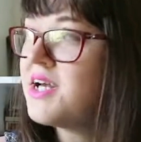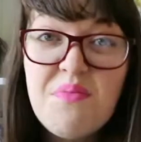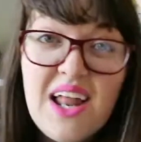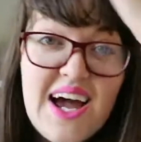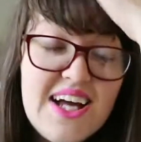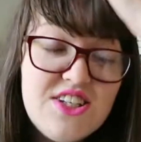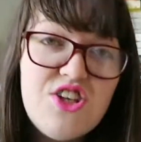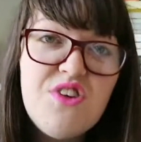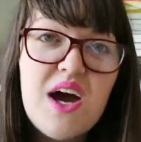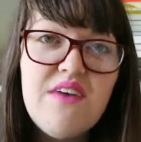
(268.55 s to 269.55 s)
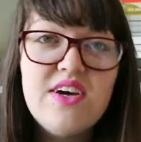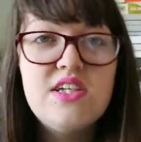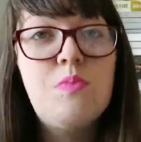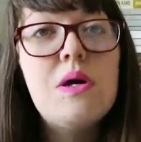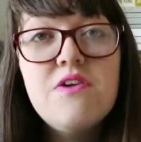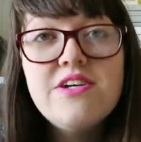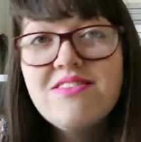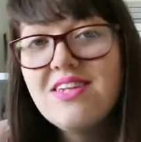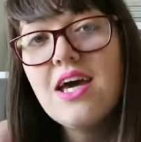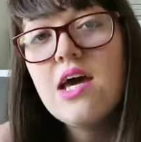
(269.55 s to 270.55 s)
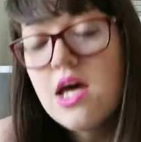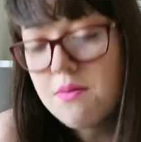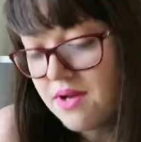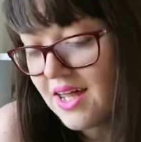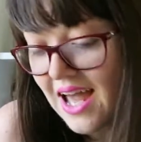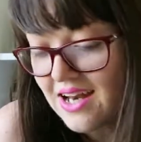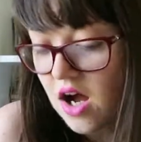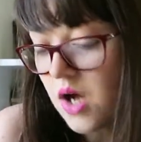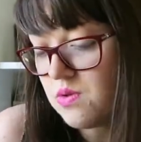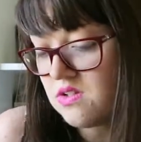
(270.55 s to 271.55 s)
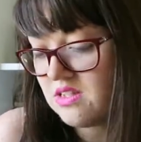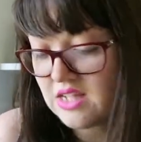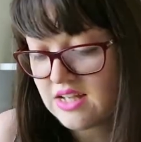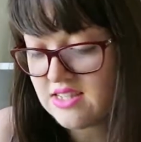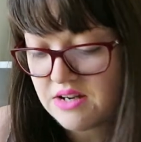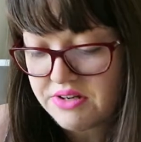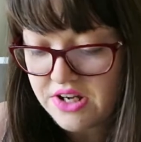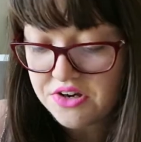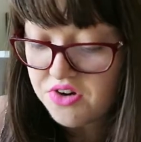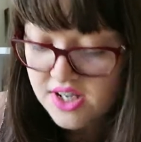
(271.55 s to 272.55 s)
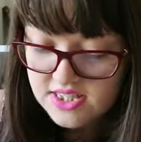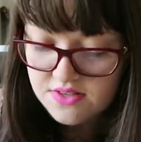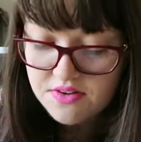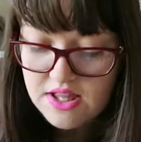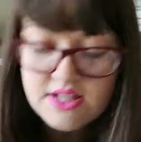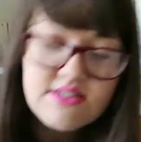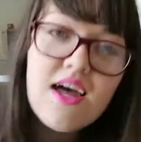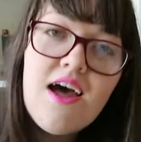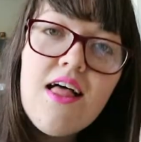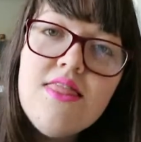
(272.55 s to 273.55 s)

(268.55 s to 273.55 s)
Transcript: And I'm glad to have experienced it, but again I wouldn't necessarily go crazy for this.